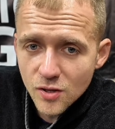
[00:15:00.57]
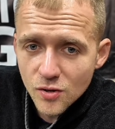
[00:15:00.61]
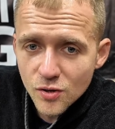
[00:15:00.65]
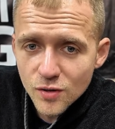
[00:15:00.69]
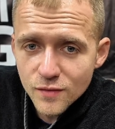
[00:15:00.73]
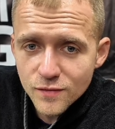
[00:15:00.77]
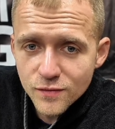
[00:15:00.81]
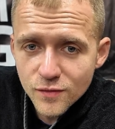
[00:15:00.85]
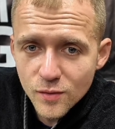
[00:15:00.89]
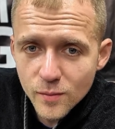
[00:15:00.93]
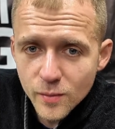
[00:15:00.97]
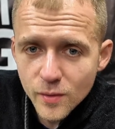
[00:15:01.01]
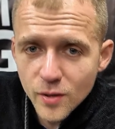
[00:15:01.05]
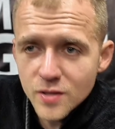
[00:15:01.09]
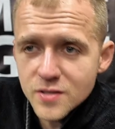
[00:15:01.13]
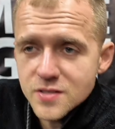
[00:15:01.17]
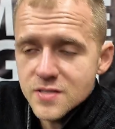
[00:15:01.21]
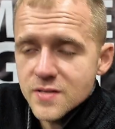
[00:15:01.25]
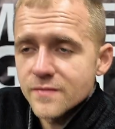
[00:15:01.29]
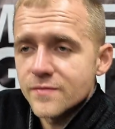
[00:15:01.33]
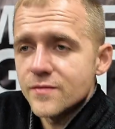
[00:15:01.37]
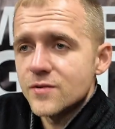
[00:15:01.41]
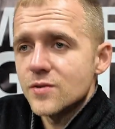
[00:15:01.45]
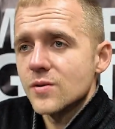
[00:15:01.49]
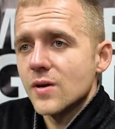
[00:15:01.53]
longer form
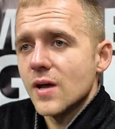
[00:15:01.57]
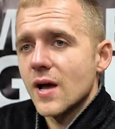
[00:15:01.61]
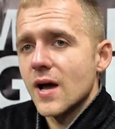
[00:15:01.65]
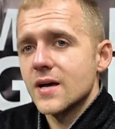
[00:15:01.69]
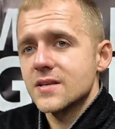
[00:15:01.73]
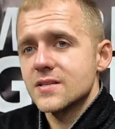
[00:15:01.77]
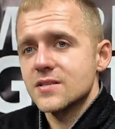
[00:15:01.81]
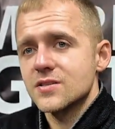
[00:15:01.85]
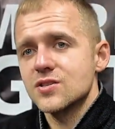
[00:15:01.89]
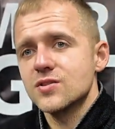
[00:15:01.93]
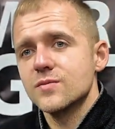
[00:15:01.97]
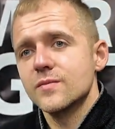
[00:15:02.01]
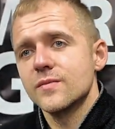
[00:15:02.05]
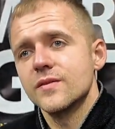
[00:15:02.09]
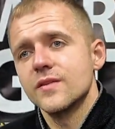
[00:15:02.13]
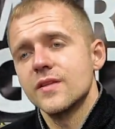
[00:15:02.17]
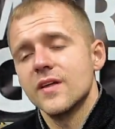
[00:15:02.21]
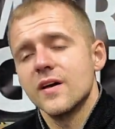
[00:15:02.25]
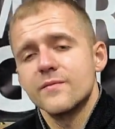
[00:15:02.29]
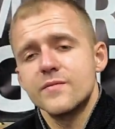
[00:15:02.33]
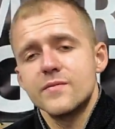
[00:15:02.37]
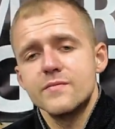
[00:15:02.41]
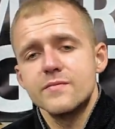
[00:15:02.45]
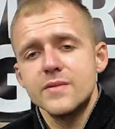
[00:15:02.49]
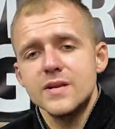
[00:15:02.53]
content for you guys. It's something that
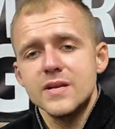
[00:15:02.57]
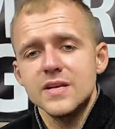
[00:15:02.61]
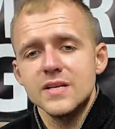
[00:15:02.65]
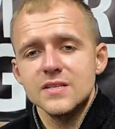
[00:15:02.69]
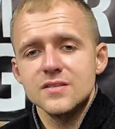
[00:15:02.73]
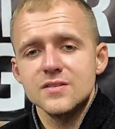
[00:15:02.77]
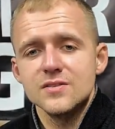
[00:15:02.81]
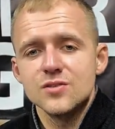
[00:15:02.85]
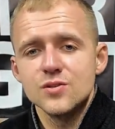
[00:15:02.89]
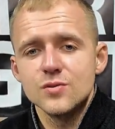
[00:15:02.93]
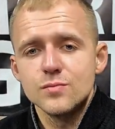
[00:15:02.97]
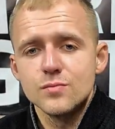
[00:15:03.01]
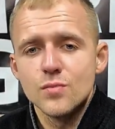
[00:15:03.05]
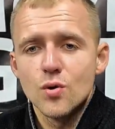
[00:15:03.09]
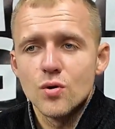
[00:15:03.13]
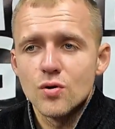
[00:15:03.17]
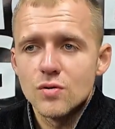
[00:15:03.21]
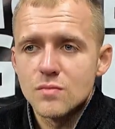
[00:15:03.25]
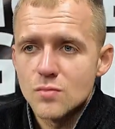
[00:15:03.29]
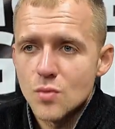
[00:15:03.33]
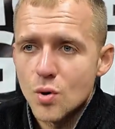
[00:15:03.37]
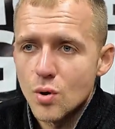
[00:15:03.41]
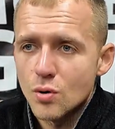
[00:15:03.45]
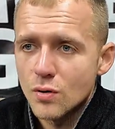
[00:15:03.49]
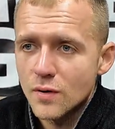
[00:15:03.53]
I've been meaning to do more
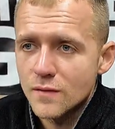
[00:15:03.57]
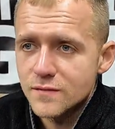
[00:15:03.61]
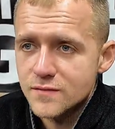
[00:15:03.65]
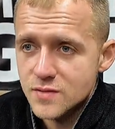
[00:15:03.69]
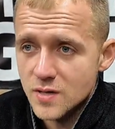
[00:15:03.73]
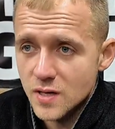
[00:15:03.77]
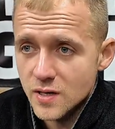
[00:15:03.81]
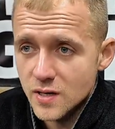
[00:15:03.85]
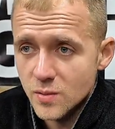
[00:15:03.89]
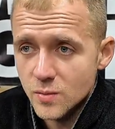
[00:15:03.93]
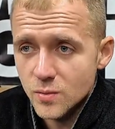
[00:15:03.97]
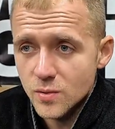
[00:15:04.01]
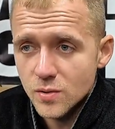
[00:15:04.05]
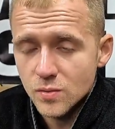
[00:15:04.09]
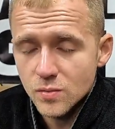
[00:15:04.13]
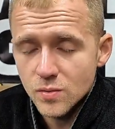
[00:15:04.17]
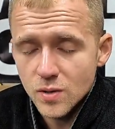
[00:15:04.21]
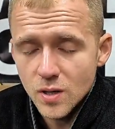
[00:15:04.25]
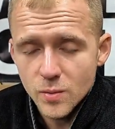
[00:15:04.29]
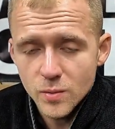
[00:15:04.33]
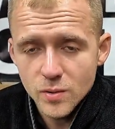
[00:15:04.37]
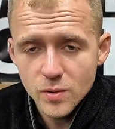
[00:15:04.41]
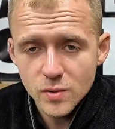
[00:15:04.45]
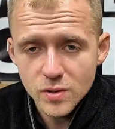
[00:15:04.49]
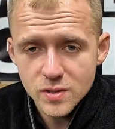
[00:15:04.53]
and more of, and I
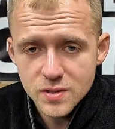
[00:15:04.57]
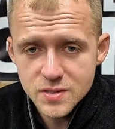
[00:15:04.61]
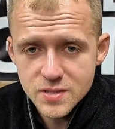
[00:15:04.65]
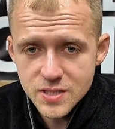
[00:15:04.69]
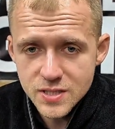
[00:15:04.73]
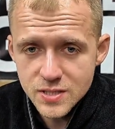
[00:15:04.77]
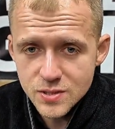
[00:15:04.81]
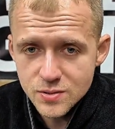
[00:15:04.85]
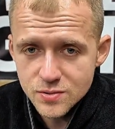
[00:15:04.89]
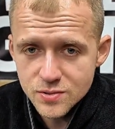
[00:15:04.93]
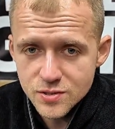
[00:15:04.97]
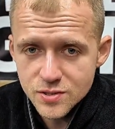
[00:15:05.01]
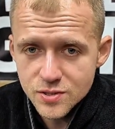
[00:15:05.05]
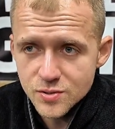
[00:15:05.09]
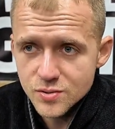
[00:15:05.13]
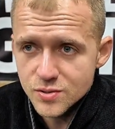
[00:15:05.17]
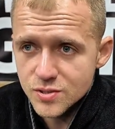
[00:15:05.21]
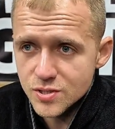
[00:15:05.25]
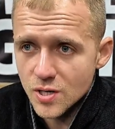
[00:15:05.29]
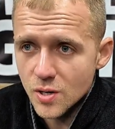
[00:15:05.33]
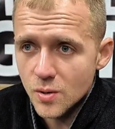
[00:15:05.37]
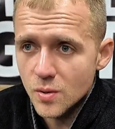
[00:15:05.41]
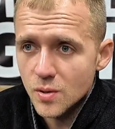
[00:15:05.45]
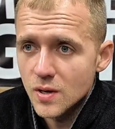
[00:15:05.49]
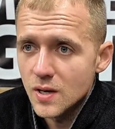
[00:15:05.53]
will continue to do
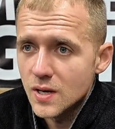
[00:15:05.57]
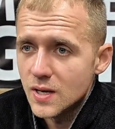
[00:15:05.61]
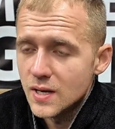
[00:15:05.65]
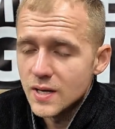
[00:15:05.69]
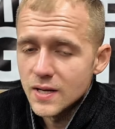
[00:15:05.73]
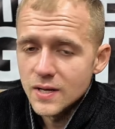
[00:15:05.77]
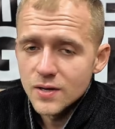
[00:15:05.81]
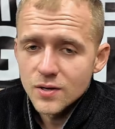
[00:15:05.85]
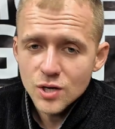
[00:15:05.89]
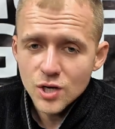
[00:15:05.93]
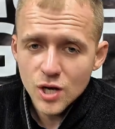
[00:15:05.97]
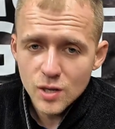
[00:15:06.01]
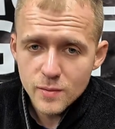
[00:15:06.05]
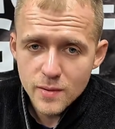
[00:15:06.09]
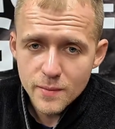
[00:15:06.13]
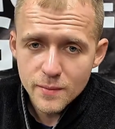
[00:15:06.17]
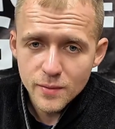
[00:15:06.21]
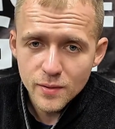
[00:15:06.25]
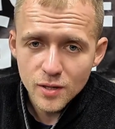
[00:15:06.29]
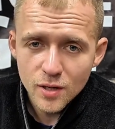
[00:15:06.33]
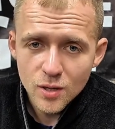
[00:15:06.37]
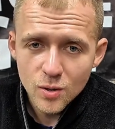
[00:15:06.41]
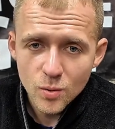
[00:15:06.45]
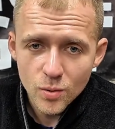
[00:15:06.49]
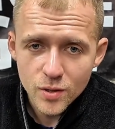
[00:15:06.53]
so. Comment
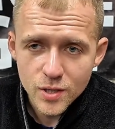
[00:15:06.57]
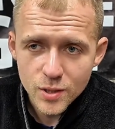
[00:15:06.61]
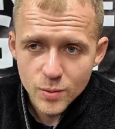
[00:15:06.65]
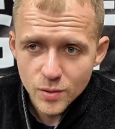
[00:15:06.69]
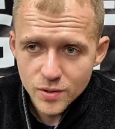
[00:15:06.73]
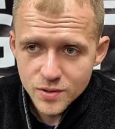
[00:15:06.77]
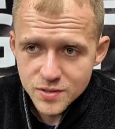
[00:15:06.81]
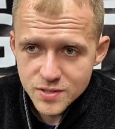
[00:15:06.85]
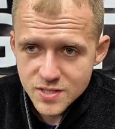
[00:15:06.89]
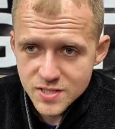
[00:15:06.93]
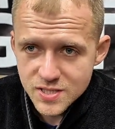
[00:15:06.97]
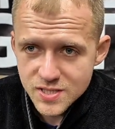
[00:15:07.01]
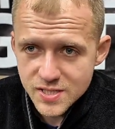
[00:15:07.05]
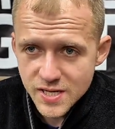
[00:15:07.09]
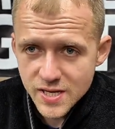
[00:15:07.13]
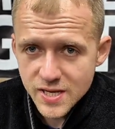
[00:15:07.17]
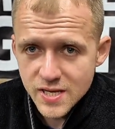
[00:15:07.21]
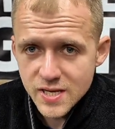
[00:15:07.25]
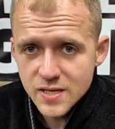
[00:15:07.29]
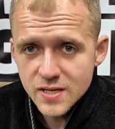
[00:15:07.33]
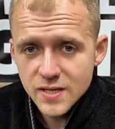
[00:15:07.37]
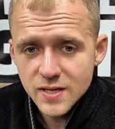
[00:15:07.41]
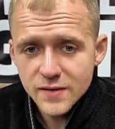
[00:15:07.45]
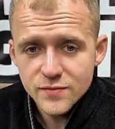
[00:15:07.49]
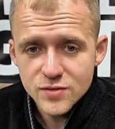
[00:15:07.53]
below what you want to
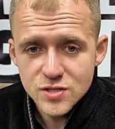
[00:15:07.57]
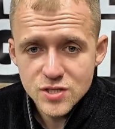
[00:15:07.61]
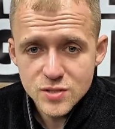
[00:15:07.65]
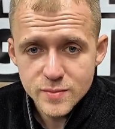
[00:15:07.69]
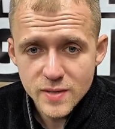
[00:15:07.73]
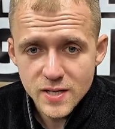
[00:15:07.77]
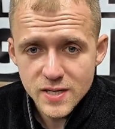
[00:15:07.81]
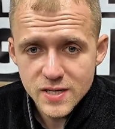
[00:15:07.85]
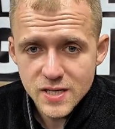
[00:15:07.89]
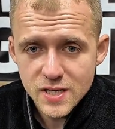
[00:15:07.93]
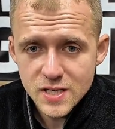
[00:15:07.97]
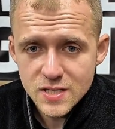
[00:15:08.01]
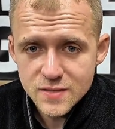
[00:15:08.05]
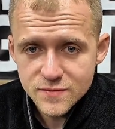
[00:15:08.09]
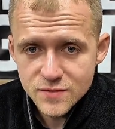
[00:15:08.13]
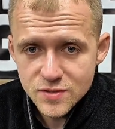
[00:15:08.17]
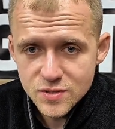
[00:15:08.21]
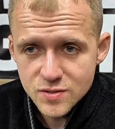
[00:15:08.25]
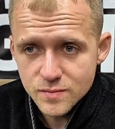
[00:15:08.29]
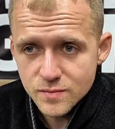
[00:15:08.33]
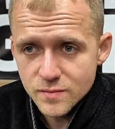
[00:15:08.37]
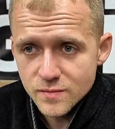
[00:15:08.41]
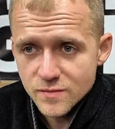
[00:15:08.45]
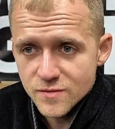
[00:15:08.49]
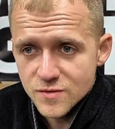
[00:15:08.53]
see. Give us some ideas for
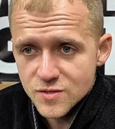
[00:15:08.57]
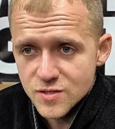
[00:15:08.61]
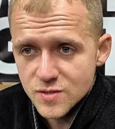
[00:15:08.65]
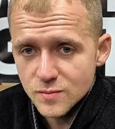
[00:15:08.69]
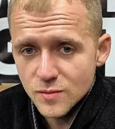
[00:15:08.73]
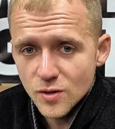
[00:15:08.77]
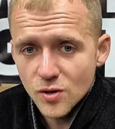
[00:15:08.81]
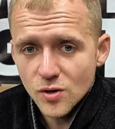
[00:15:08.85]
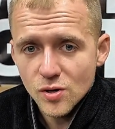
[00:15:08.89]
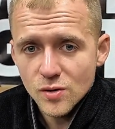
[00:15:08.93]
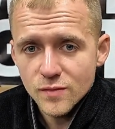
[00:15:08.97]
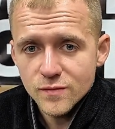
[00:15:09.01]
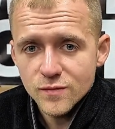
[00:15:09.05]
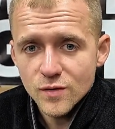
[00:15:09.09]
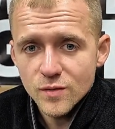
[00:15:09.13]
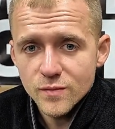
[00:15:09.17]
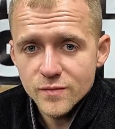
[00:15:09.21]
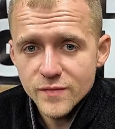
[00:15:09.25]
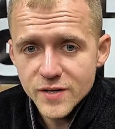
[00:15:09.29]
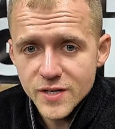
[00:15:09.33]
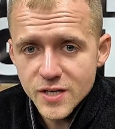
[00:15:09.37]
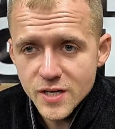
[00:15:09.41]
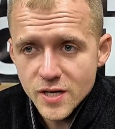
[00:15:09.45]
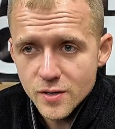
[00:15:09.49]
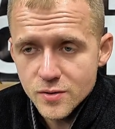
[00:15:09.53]
some longer form
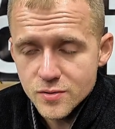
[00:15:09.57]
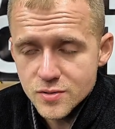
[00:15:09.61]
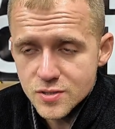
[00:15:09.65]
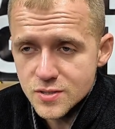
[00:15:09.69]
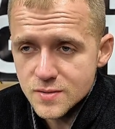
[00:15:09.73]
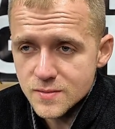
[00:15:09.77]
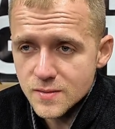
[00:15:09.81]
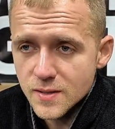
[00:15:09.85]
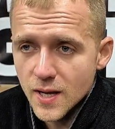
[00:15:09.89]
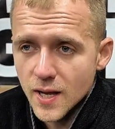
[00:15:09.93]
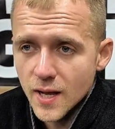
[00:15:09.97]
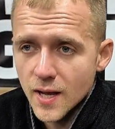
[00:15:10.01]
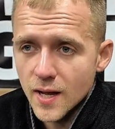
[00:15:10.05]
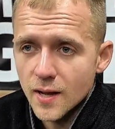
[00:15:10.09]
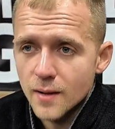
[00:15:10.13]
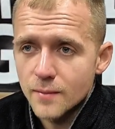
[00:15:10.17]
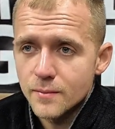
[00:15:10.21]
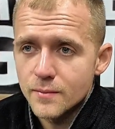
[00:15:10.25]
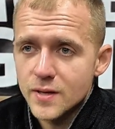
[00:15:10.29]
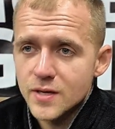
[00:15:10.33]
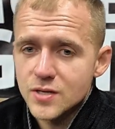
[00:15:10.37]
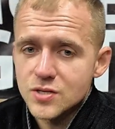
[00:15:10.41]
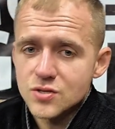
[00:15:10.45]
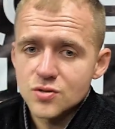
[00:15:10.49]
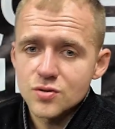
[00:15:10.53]
videos.
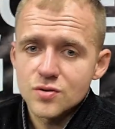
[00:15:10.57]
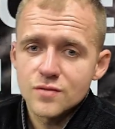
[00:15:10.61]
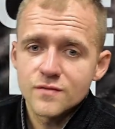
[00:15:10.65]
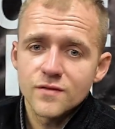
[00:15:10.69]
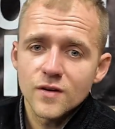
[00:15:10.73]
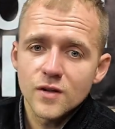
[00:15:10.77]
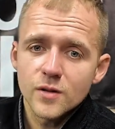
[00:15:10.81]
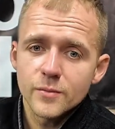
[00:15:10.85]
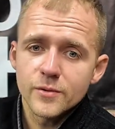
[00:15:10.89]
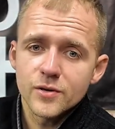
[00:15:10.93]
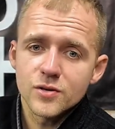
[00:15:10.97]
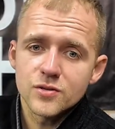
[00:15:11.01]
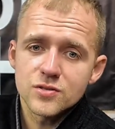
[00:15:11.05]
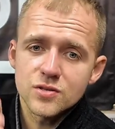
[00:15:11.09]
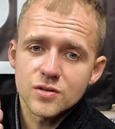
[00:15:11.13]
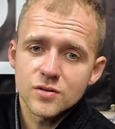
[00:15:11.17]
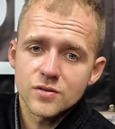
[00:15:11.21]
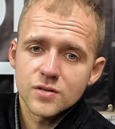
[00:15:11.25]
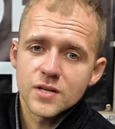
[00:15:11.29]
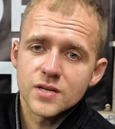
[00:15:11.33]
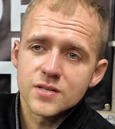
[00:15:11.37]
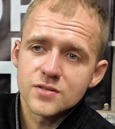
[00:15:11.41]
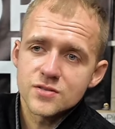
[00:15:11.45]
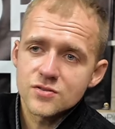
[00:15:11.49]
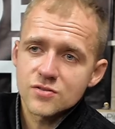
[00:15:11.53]
Make sure you're following us
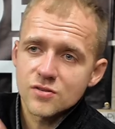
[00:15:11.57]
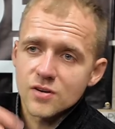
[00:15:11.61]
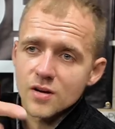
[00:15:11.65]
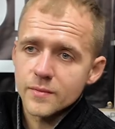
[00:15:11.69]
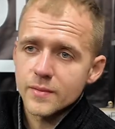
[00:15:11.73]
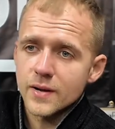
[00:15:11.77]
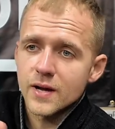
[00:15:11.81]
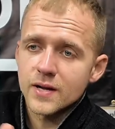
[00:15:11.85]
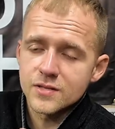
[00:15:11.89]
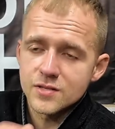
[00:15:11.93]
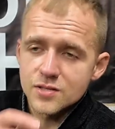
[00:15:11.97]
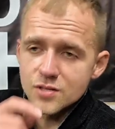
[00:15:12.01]
on Instagram